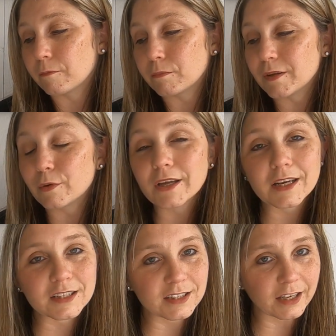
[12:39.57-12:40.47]
people get
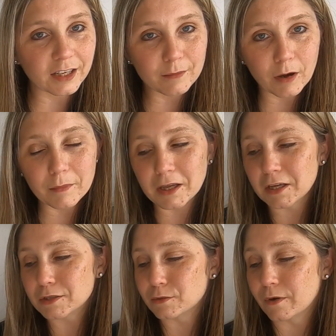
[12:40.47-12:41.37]
excited about
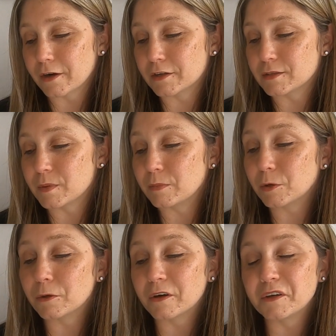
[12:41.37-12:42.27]
making squares, people
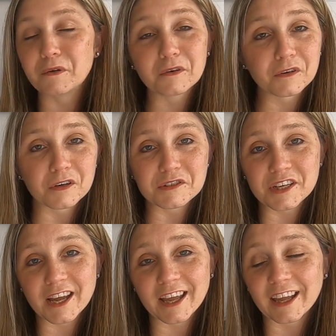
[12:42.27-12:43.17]
who are new to
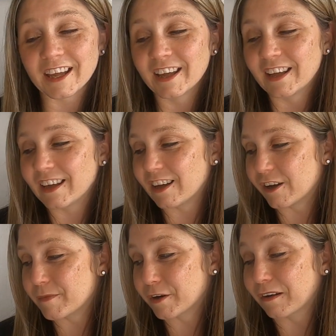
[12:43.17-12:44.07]
crochet,
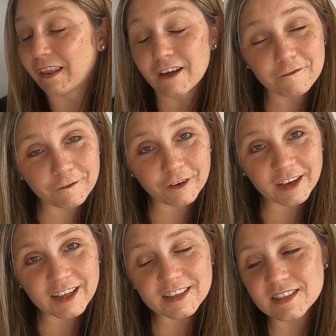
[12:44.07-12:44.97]
their love for
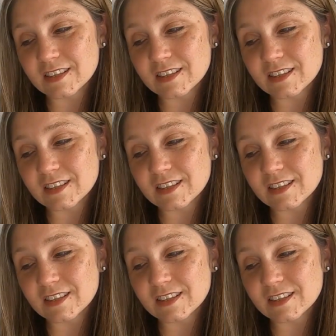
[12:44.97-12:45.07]
it,